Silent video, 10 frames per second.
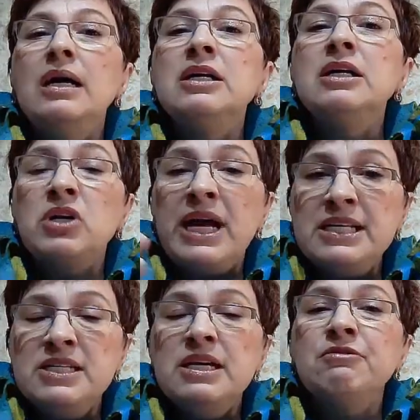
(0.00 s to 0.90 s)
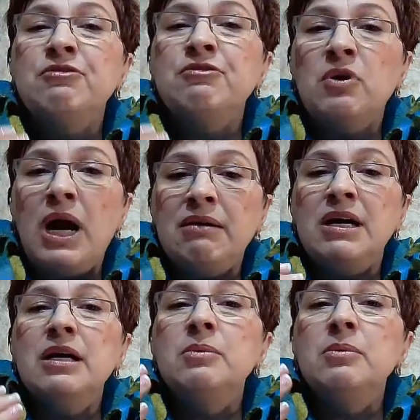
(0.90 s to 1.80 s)
ready for
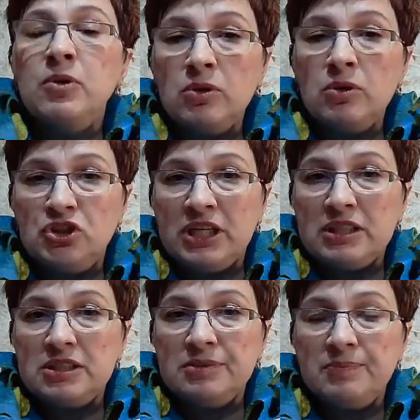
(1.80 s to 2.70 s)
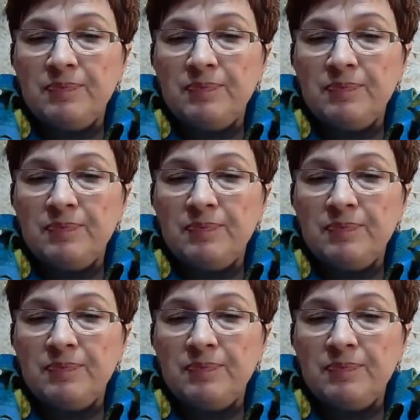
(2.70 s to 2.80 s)
our project.